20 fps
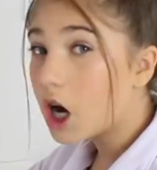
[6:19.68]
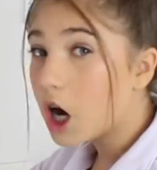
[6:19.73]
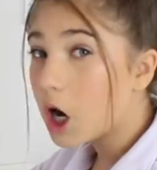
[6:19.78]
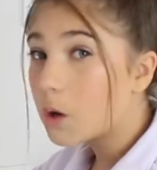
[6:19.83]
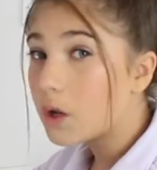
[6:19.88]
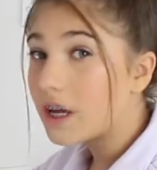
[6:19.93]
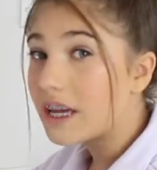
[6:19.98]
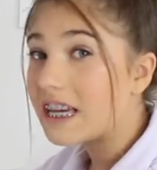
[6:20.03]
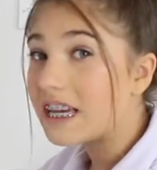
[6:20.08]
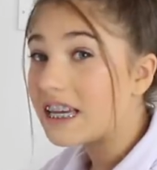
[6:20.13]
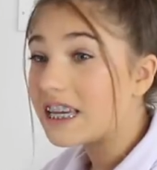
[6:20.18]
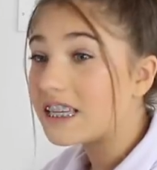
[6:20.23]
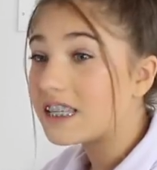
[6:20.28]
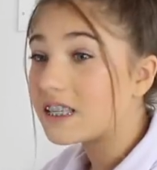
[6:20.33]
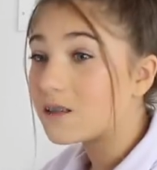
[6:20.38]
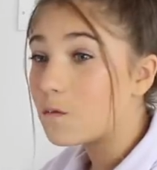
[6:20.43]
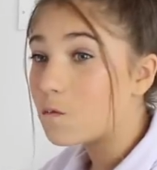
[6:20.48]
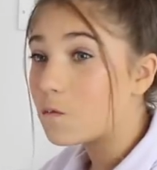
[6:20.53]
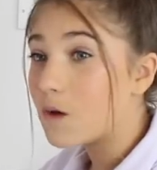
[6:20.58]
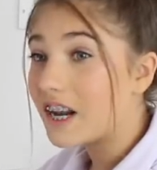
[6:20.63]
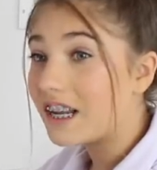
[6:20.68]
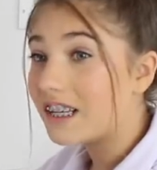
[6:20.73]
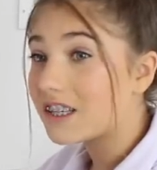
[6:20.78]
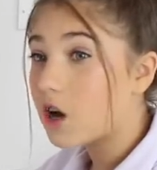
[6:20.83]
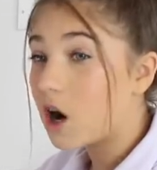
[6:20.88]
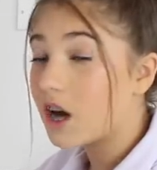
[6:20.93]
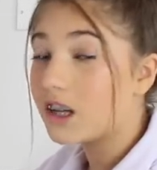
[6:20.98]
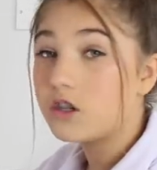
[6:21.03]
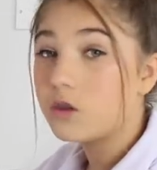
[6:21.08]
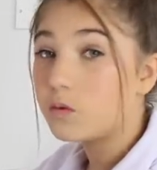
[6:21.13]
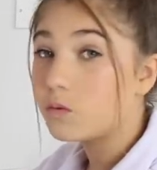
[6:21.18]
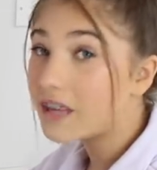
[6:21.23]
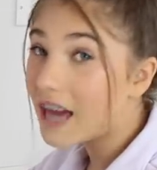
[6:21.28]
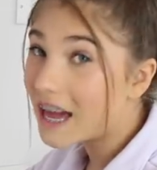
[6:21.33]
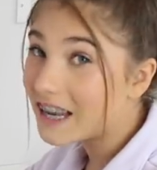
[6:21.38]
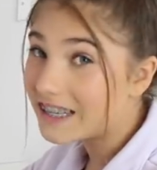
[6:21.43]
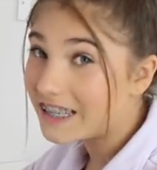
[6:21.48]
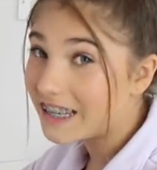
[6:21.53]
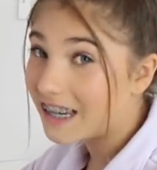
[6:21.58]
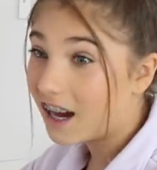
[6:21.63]
know is when it's going to
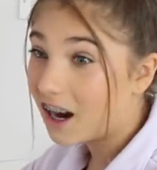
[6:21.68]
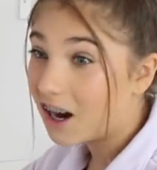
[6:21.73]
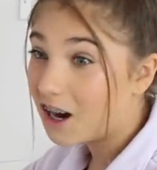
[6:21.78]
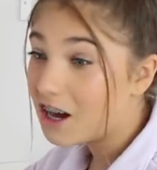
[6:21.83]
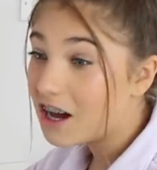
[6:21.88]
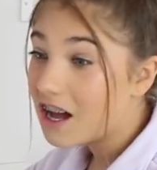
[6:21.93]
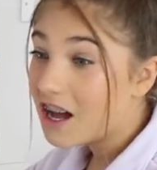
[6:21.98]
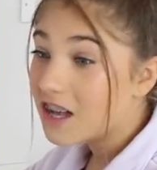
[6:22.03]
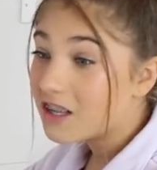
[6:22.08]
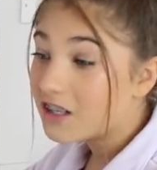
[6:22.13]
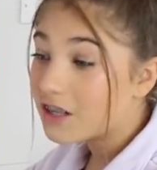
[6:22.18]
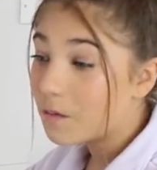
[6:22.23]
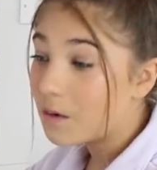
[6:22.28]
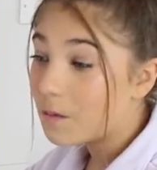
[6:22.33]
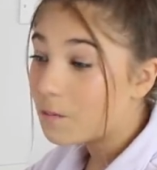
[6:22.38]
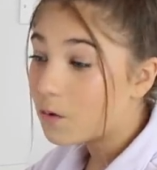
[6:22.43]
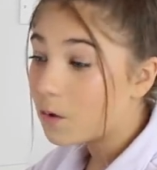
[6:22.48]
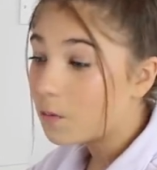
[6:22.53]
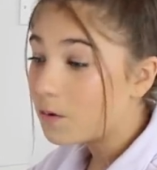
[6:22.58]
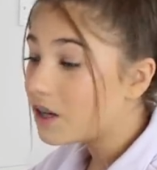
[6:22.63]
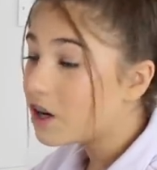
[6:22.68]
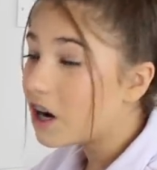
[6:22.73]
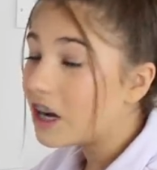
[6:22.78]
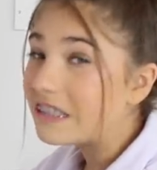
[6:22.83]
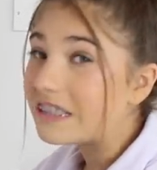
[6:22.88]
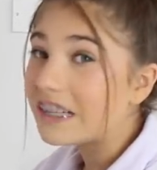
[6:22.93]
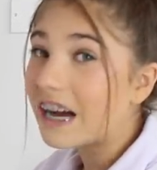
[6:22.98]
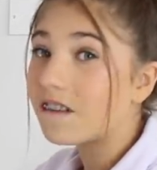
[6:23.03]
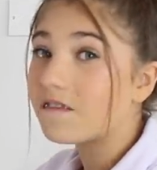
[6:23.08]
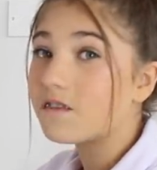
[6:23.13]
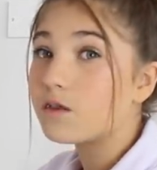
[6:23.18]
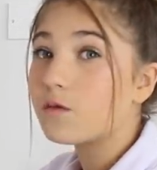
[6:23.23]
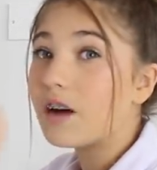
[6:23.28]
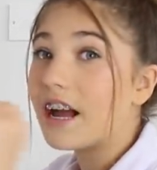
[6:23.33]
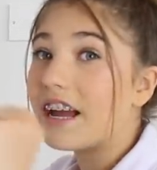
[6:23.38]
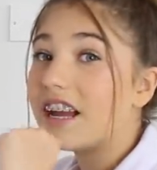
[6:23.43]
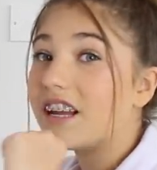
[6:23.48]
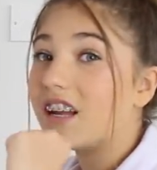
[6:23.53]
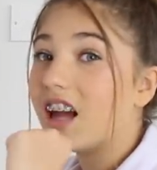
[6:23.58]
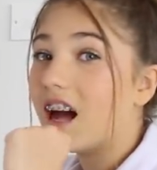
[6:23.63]
get here. So we're probably going to have to
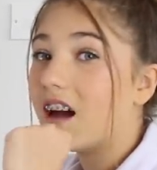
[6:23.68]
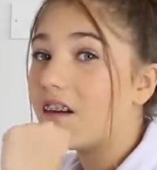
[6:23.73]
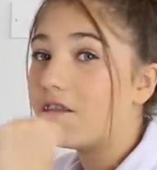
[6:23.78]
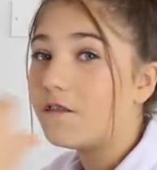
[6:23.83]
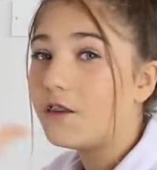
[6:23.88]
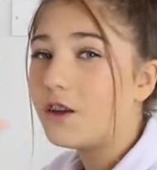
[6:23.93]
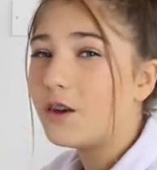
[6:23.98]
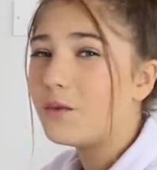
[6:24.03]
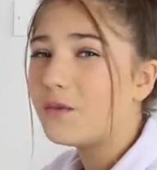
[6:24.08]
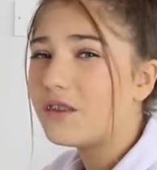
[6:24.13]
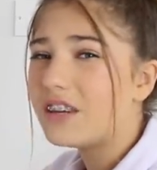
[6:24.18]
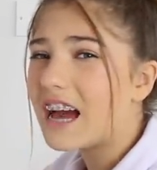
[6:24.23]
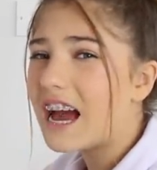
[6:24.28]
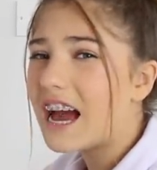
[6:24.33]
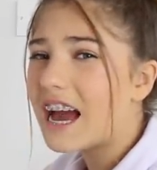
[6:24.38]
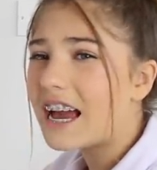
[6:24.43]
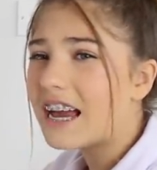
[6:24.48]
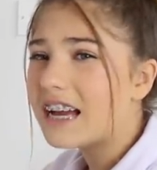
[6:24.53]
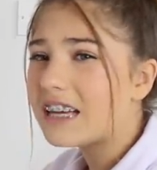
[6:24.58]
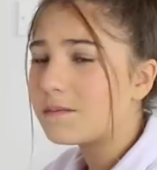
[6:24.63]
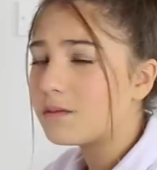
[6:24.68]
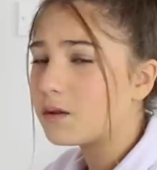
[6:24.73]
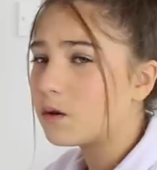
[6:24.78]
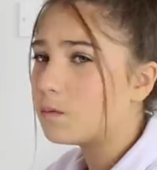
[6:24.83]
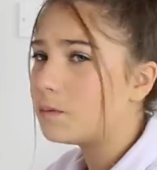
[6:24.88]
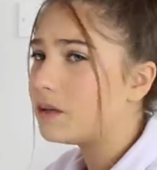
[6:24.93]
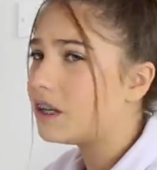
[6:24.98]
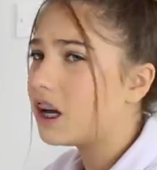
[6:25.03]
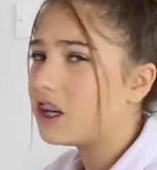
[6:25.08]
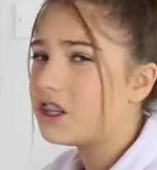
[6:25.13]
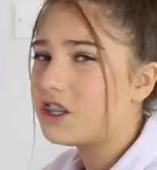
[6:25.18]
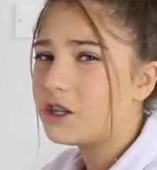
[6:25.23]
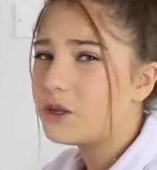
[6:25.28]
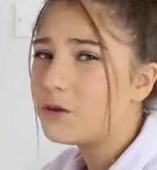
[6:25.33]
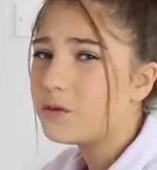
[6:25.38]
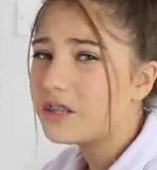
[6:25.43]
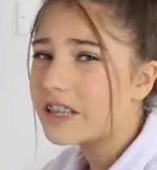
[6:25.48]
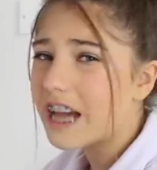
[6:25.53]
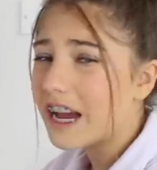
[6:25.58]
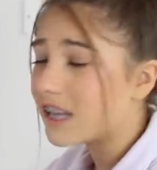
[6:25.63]
wait like a few days, but it'll be like
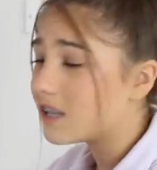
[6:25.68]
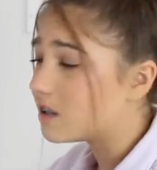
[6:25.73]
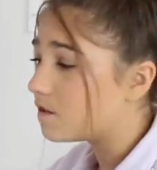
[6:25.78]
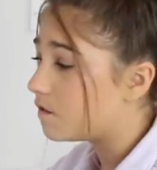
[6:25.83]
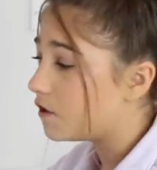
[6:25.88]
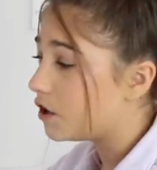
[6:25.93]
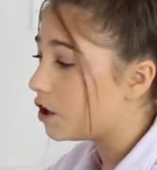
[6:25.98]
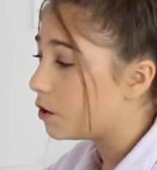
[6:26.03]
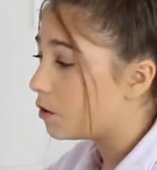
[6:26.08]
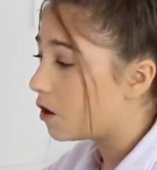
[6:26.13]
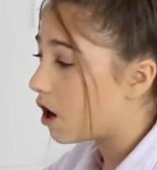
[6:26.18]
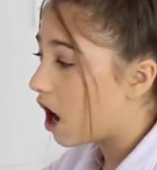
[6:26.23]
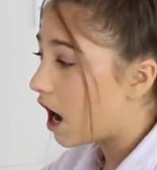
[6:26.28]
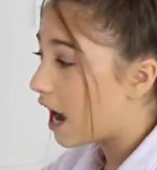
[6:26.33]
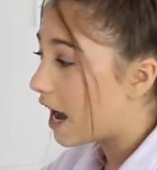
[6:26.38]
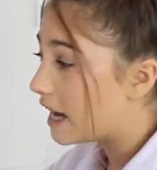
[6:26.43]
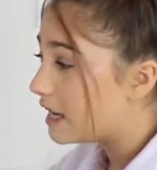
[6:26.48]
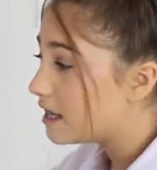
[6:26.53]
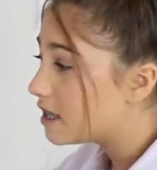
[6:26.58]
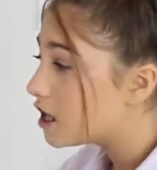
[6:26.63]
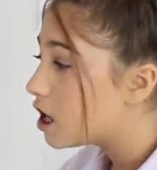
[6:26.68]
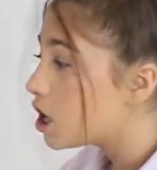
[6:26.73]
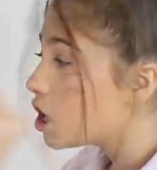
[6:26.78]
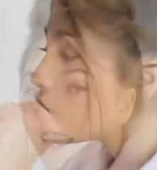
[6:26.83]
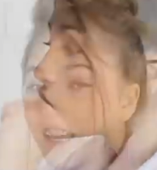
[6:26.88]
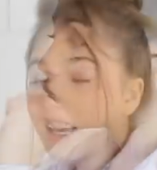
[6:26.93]
2 seconds for you guys.